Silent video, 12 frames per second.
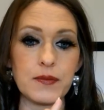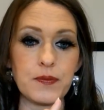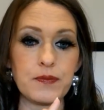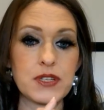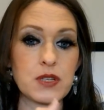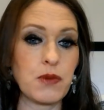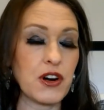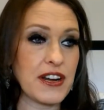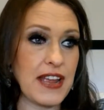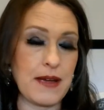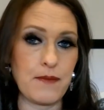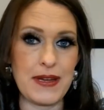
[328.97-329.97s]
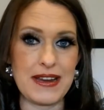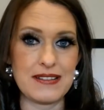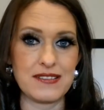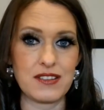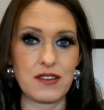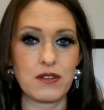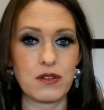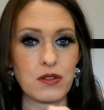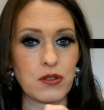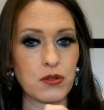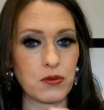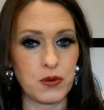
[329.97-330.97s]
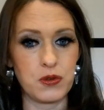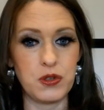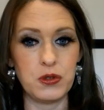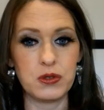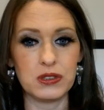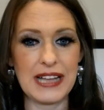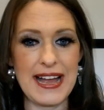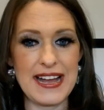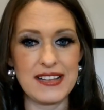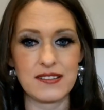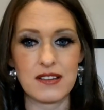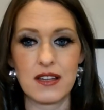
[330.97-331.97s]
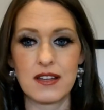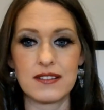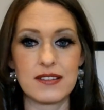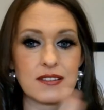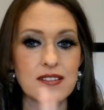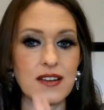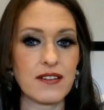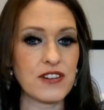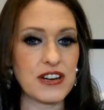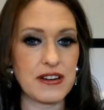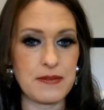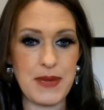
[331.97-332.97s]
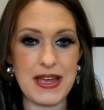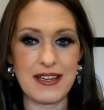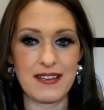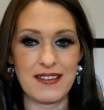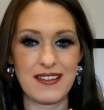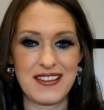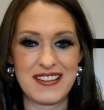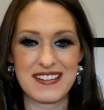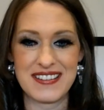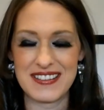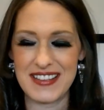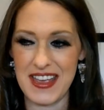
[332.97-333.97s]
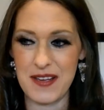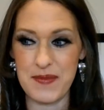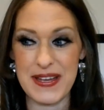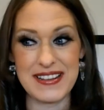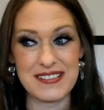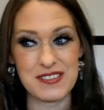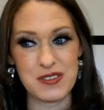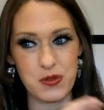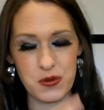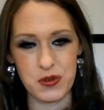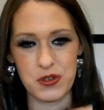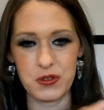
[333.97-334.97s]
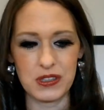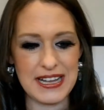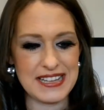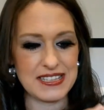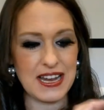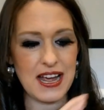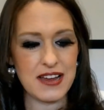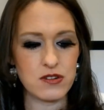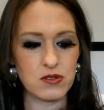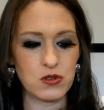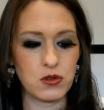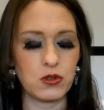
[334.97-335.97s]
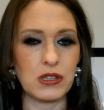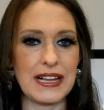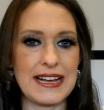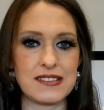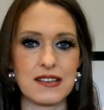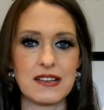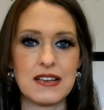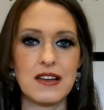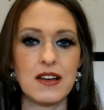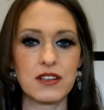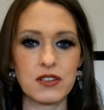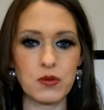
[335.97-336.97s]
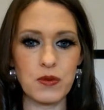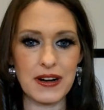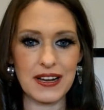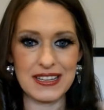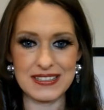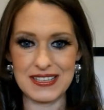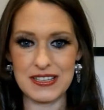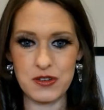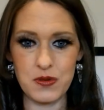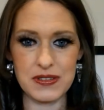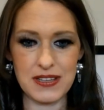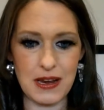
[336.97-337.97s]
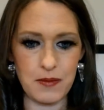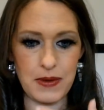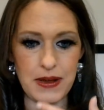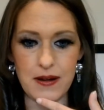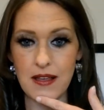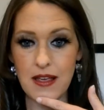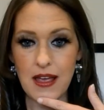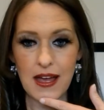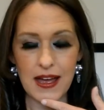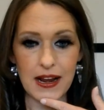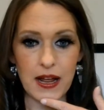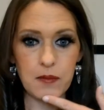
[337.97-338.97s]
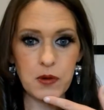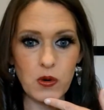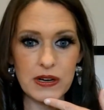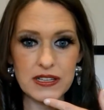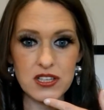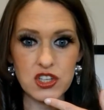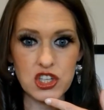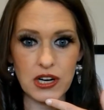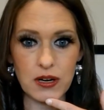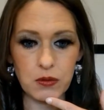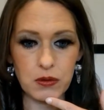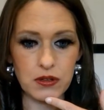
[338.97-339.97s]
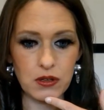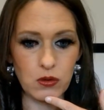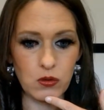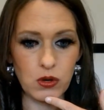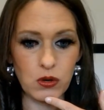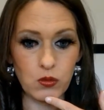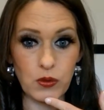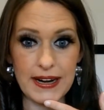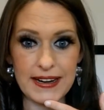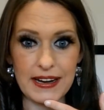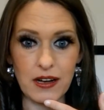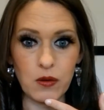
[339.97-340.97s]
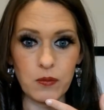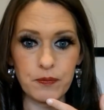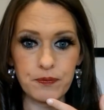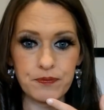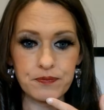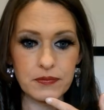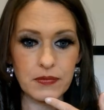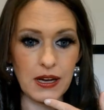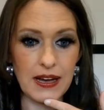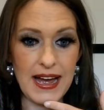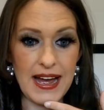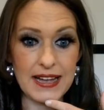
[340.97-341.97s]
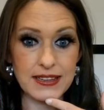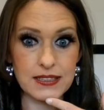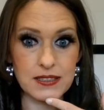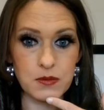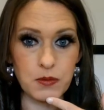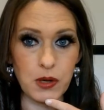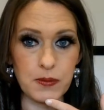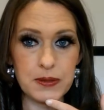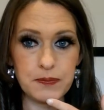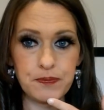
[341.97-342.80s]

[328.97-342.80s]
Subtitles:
smart campaigns through Google Ads, discovery campaigns through Google Ads. I use Google Ads to run a continuous campaign. And I'm going to share with you right now, at this moment,